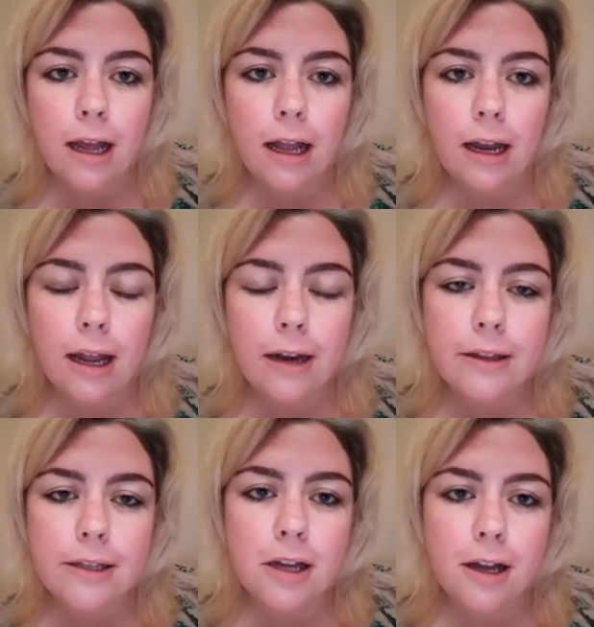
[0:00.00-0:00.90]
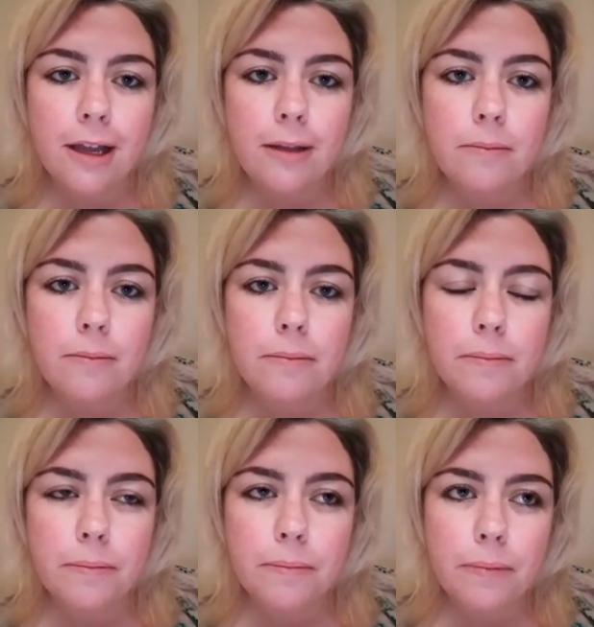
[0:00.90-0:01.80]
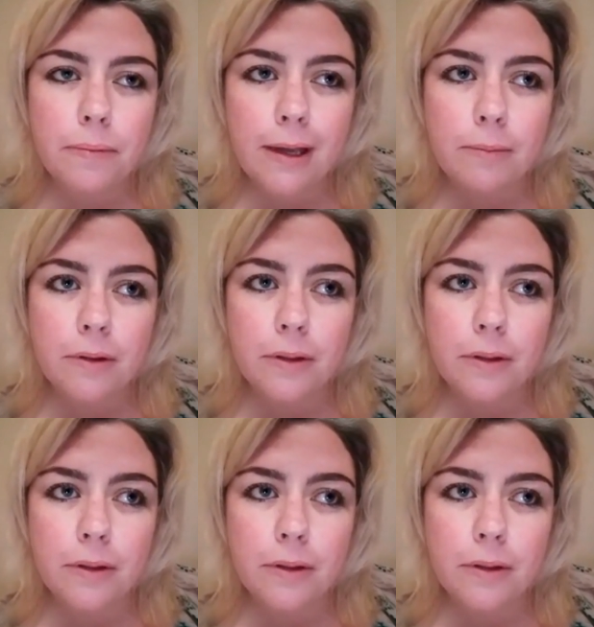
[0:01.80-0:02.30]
A lot of the time, people